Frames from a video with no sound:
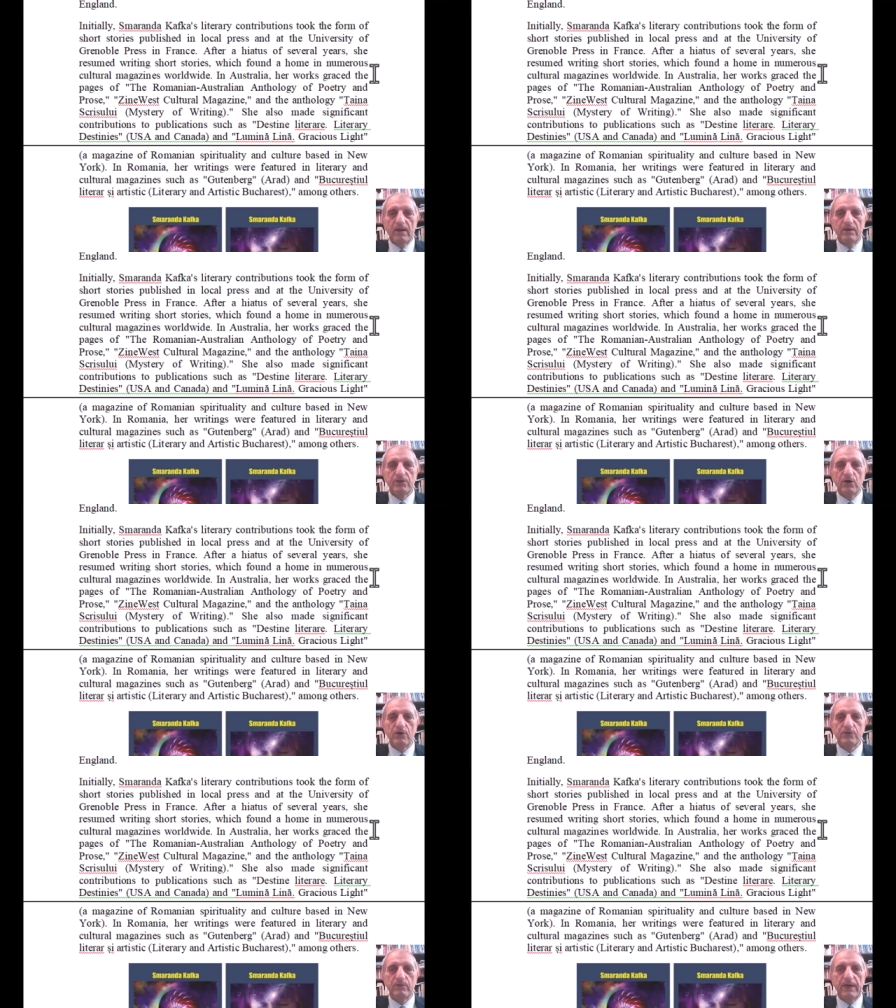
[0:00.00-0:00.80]
She
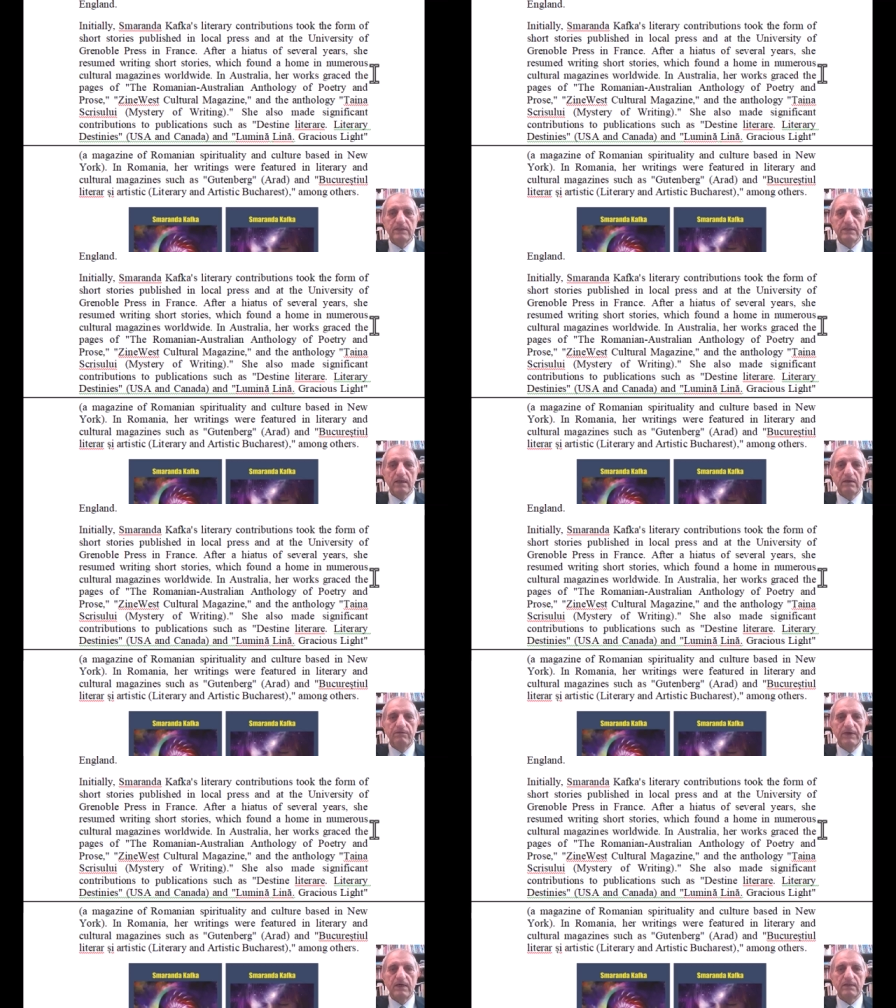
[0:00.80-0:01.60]
also made
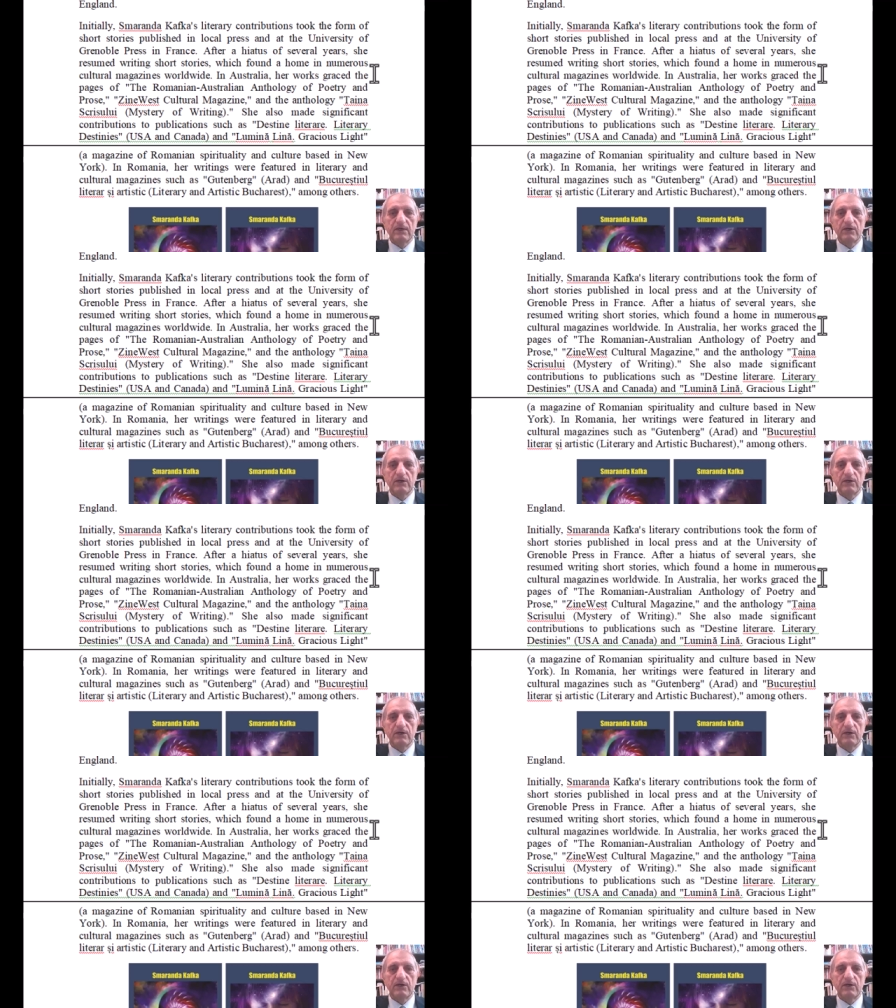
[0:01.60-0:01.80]
significant